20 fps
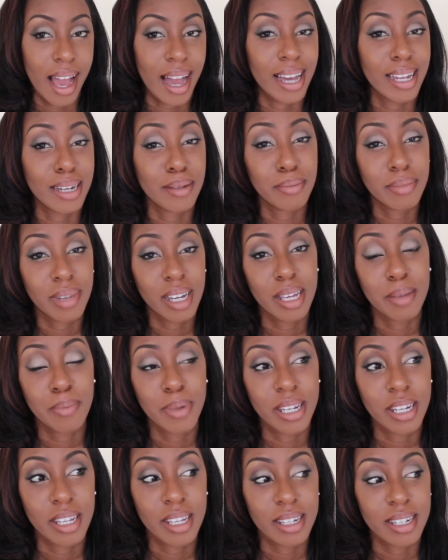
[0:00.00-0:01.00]
And in my
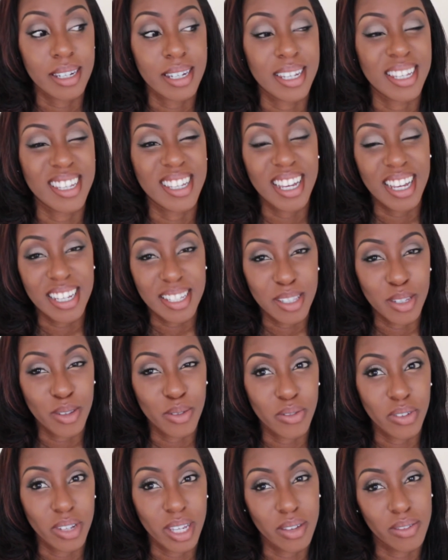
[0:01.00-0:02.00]
opinion, yes,
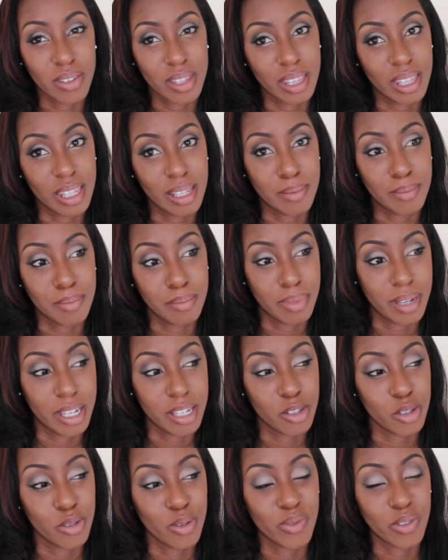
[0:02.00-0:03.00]
you've forgiven them,
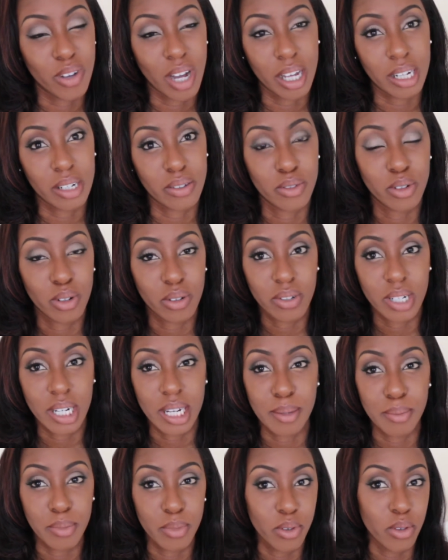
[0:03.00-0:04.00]
but you've kind of not
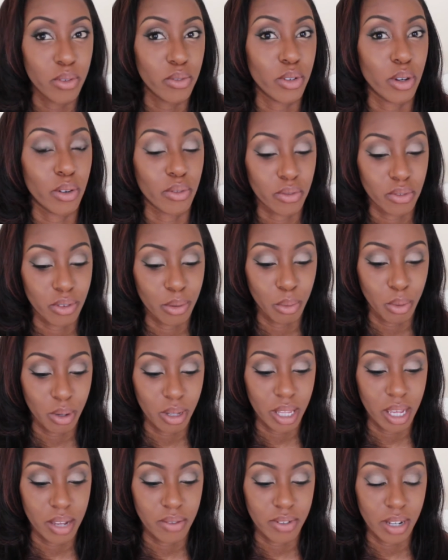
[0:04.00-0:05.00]
really moved on from
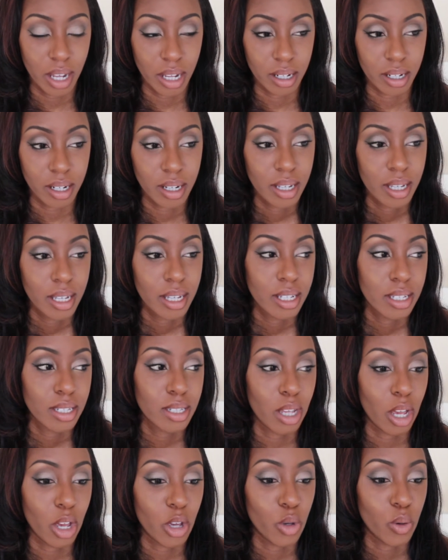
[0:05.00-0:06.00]
what they've done.
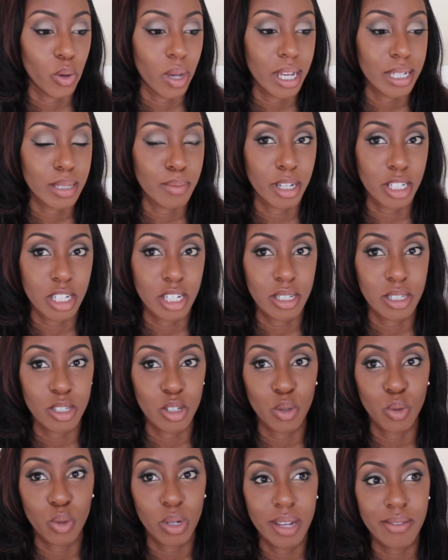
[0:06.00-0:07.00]
So as much as
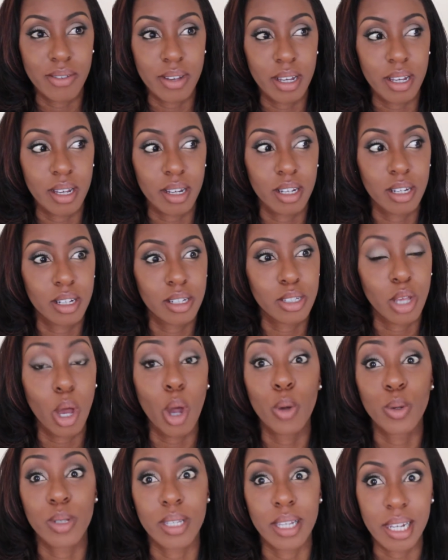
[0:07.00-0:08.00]
you'll never
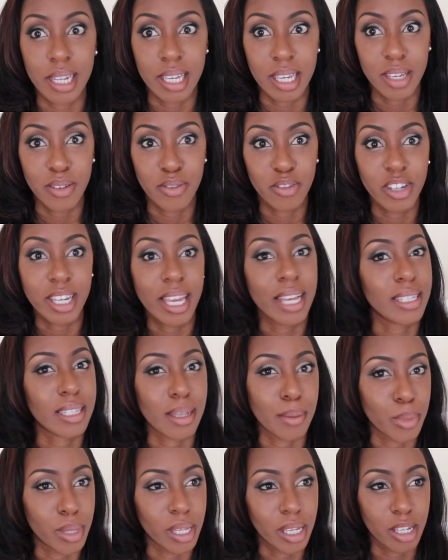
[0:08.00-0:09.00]
totally forget
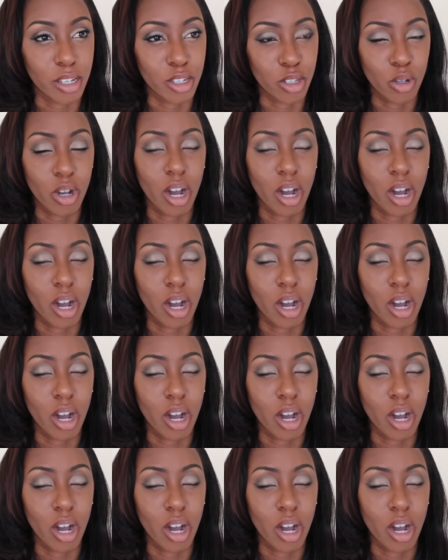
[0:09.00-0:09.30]
something, or you